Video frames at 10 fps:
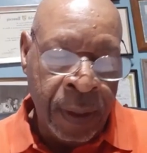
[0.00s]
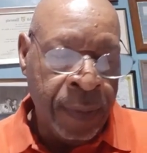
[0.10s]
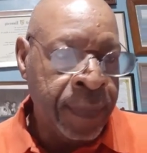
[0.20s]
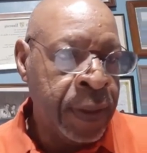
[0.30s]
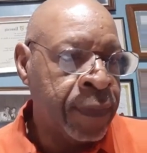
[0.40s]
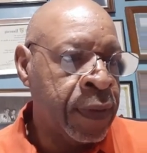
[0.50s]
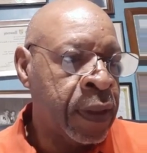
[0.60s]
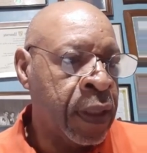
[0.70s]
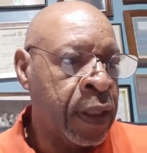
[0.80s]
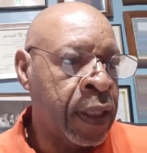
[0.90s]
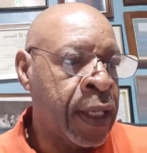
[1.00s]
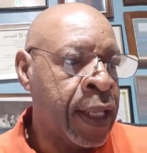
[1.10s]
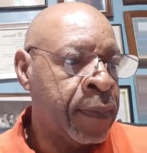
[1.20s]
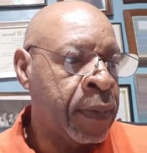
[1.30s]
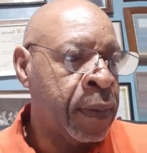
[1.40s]
we lifted a
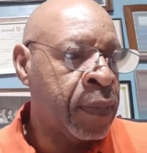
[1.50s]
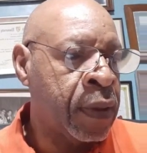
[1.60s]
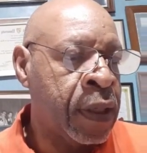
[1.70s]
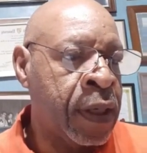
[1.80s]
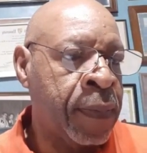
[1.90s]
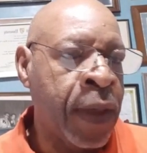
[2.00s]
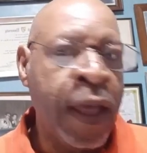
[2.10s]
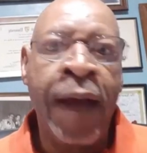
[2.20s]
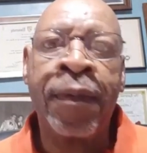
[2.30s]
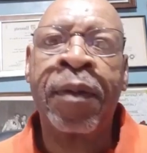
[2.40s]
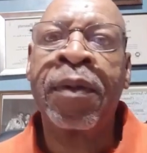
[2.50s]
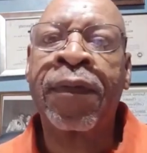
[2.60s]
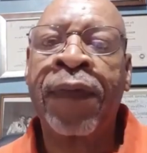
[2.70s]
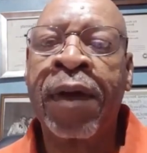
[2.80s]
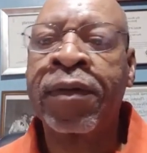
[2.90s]
lot of people up. The
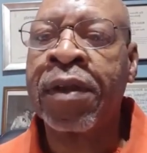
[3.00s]
book fair was